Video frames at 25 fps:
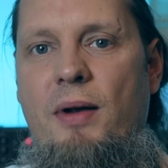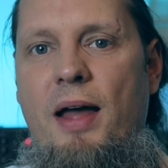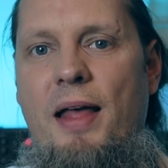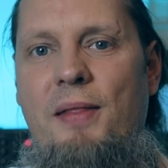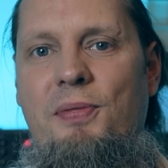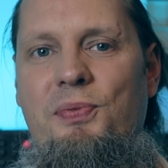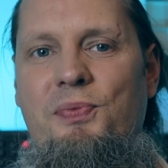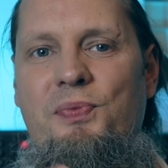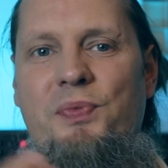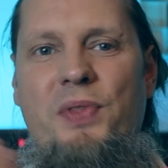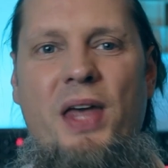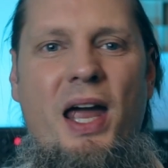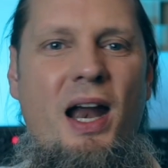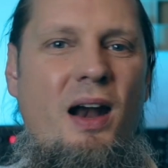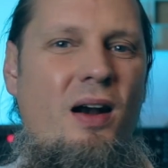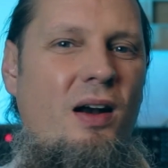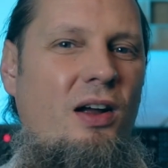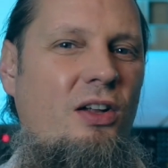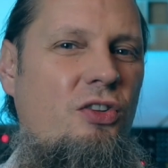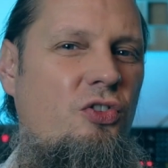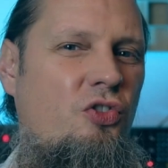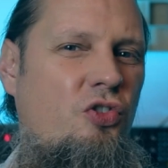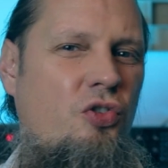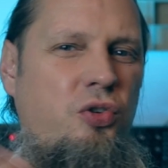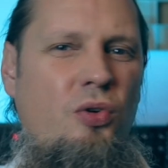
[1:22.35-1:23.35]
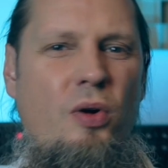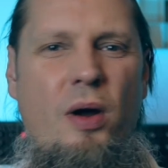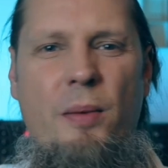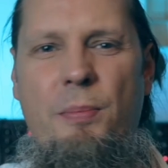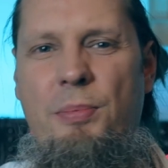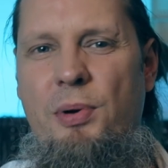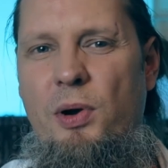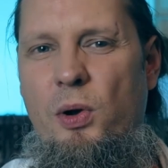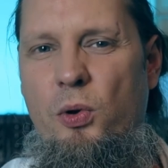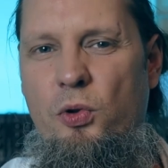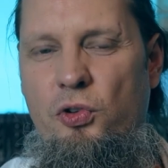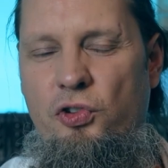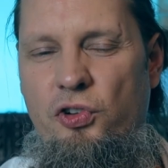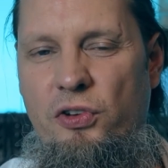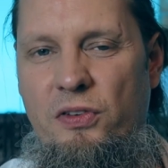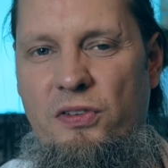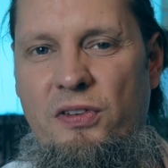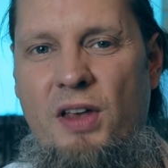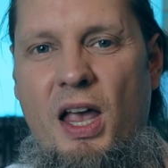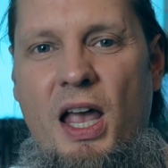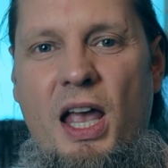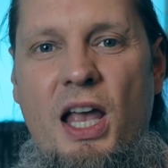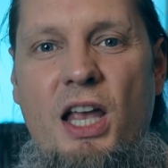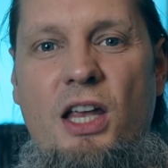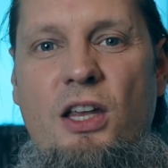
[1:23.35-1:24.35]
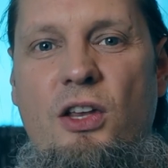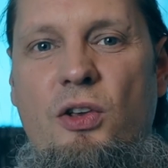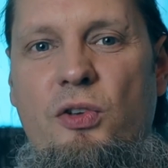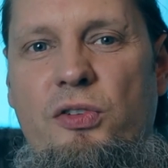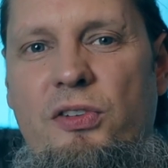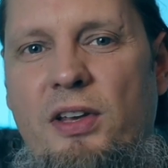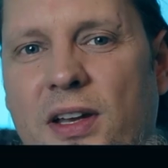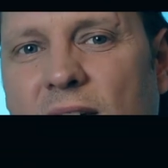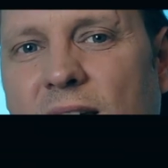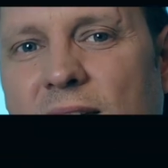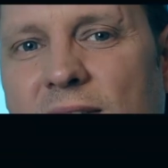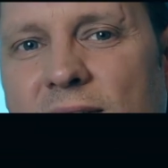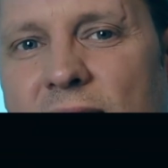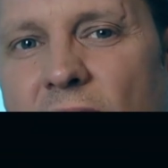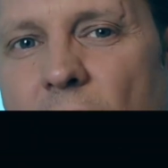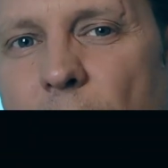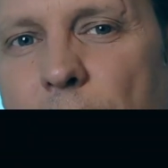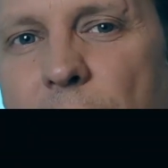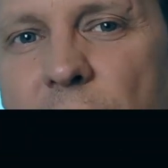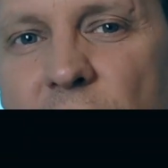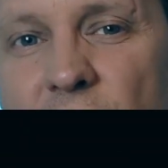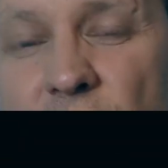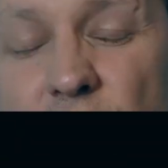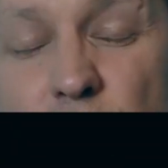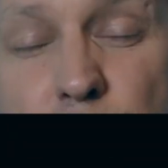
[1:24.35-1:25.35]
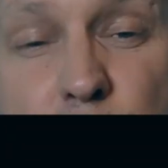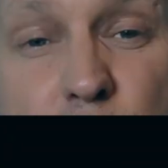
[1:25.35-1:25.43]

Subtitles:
and there are two approaches. Using the samples